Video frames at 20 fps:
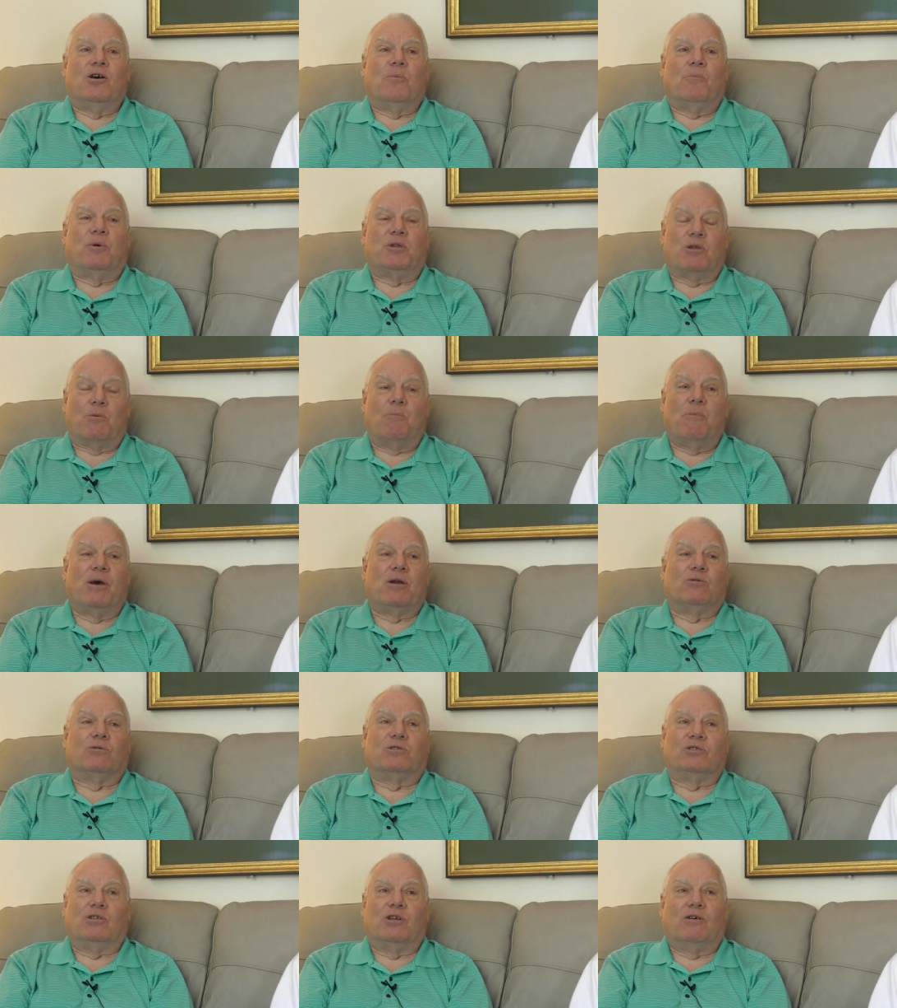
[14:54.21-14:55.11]
But the
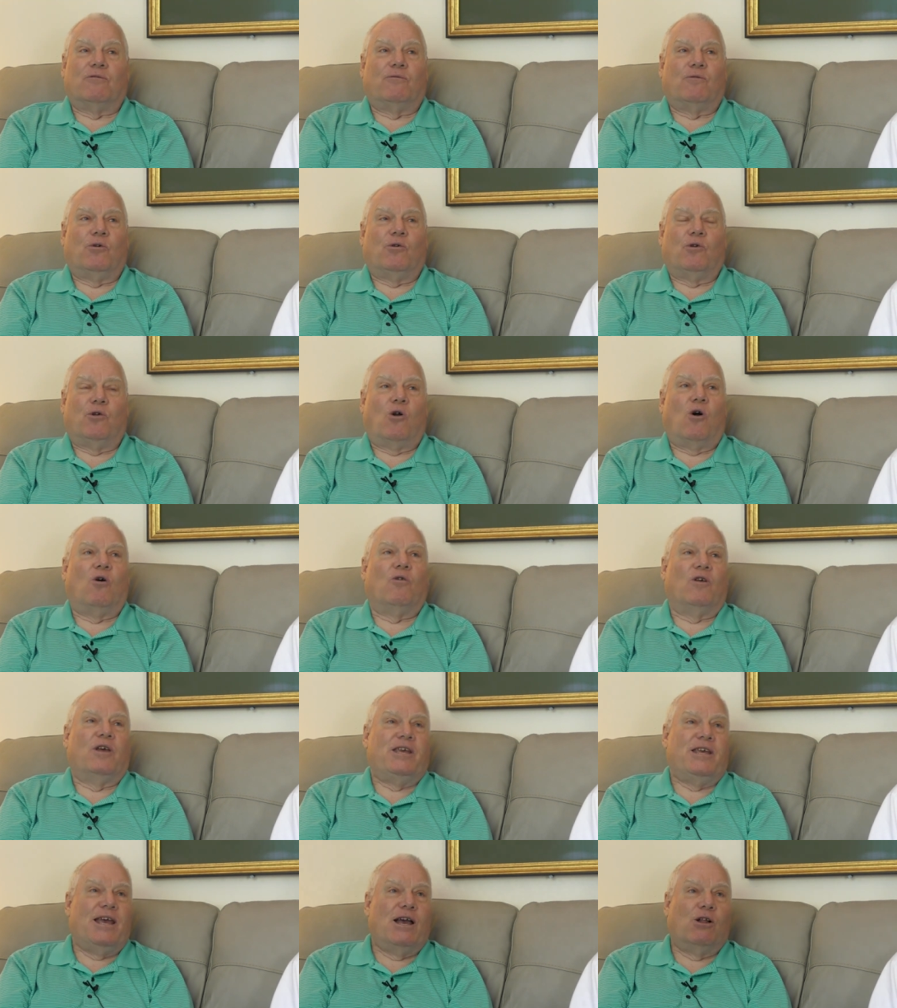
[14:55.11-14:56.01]
mental stuff, uh, you know, all
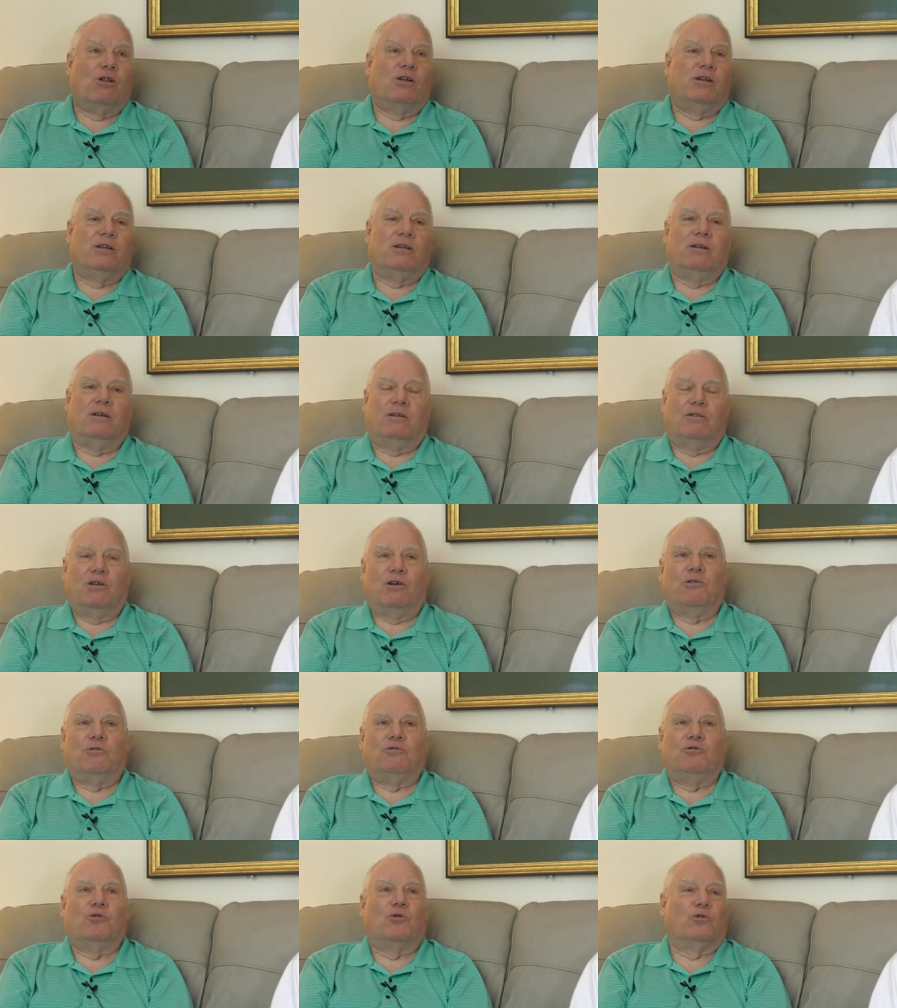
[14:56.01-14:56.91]
the yelling,
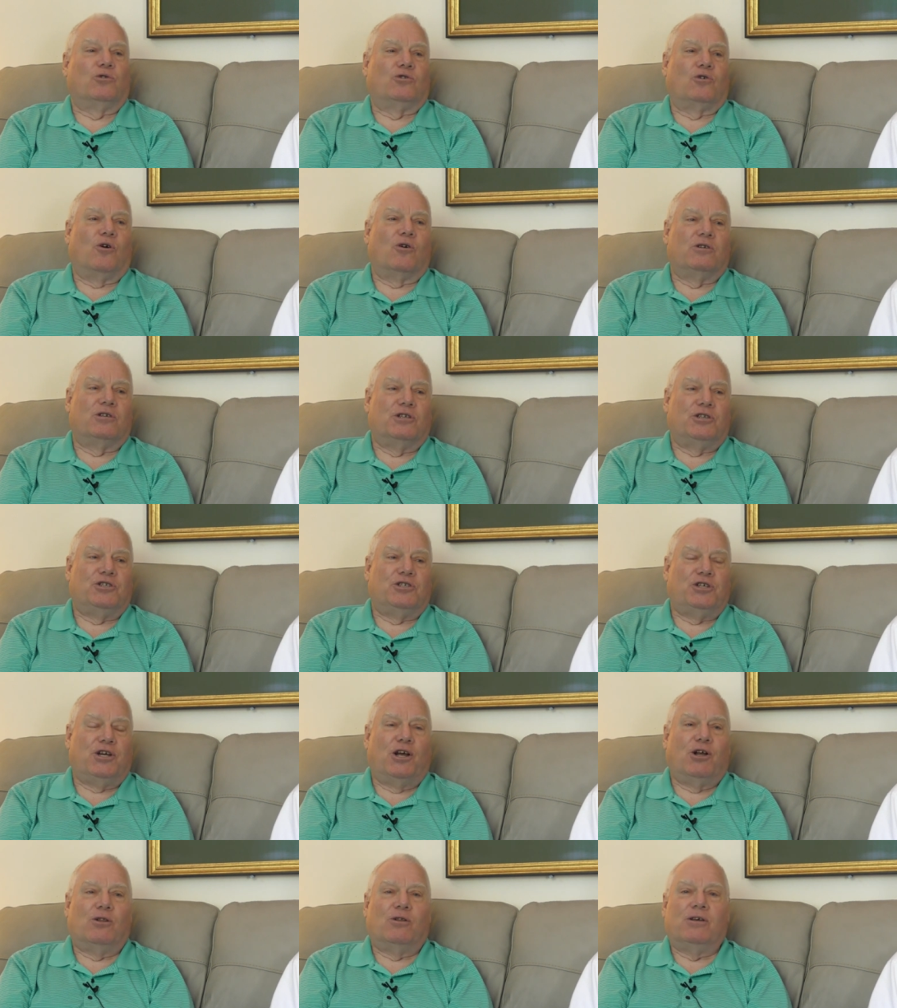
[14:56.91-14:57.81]
the drill sergeant
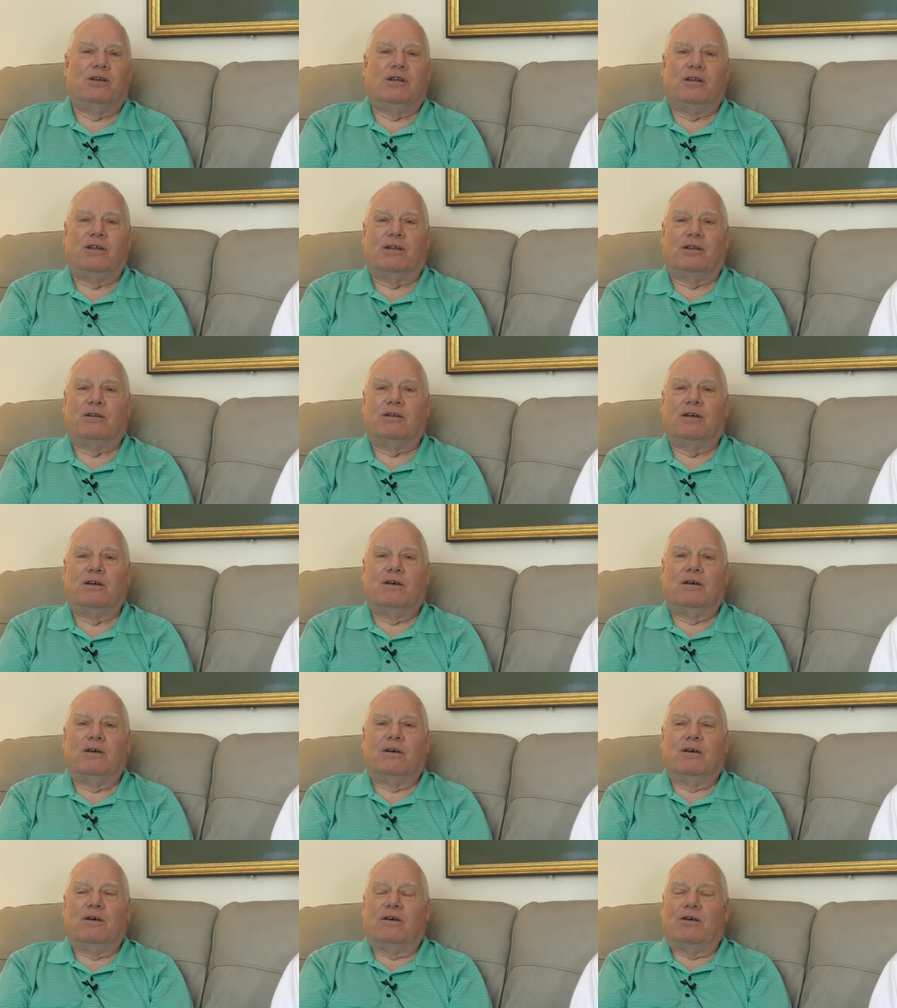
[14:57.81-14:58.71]
yelling and
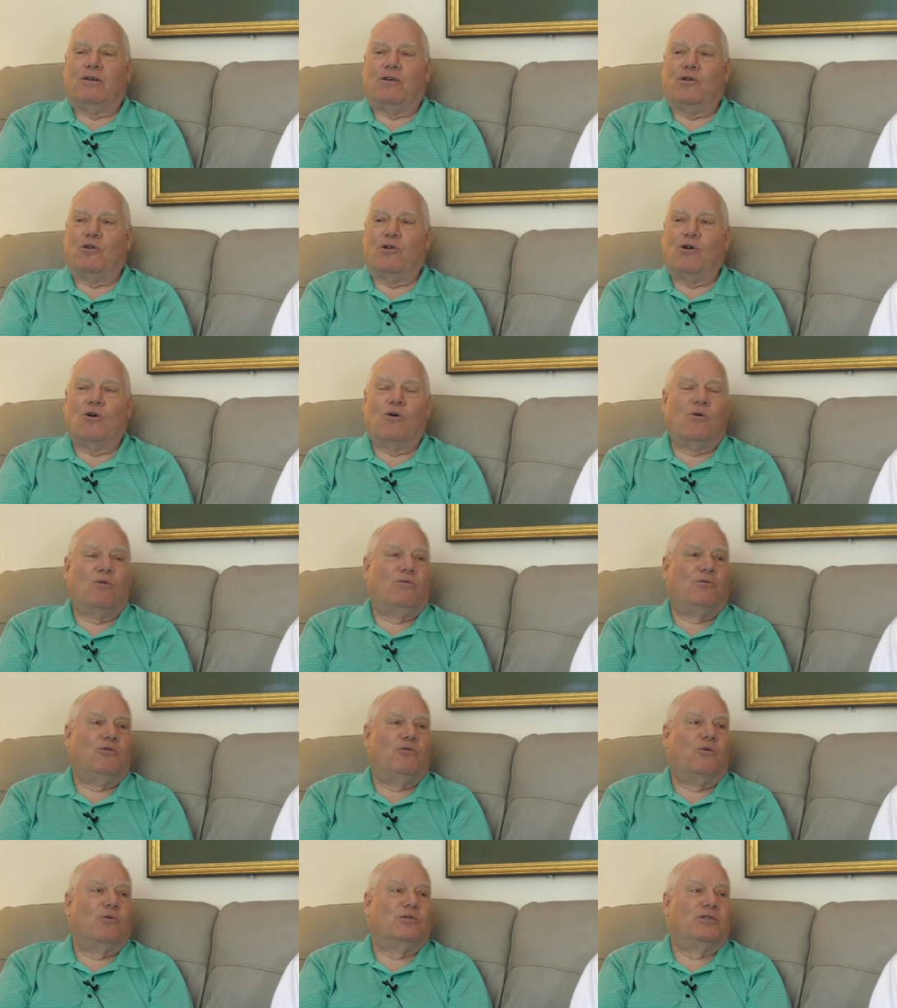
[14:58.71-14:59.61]
you know,
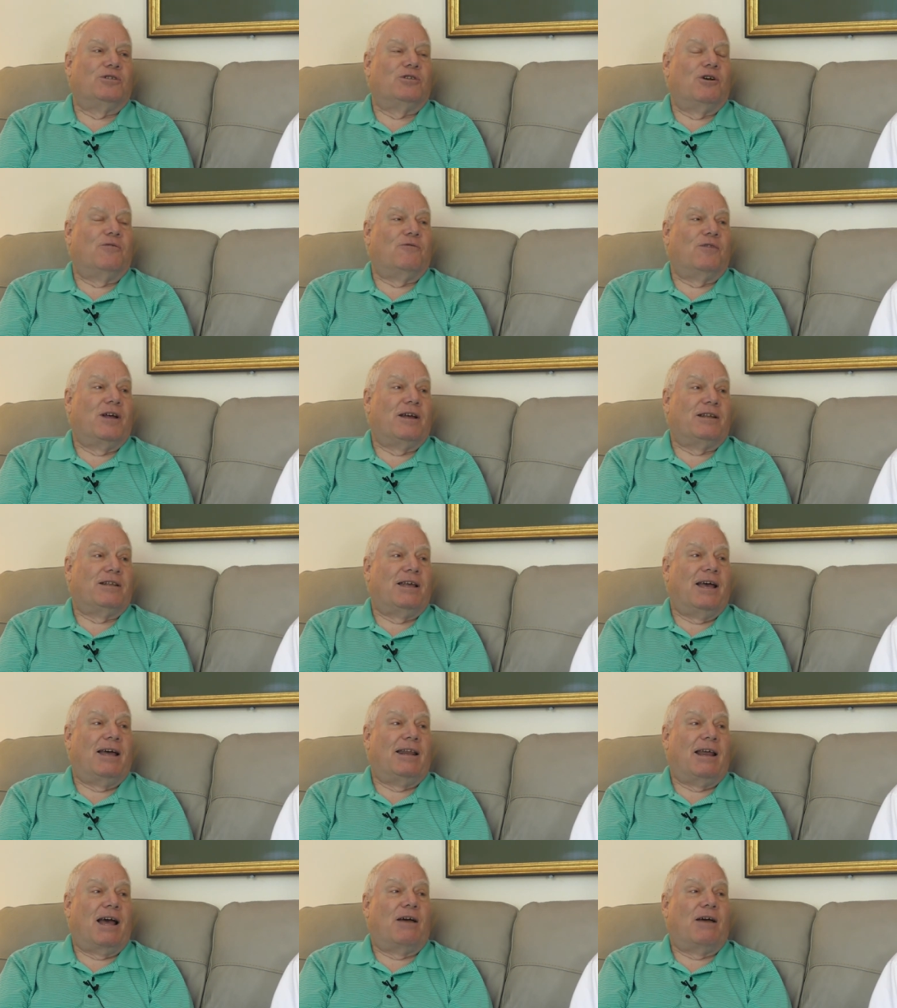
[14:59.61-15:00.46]
doing stuff like that.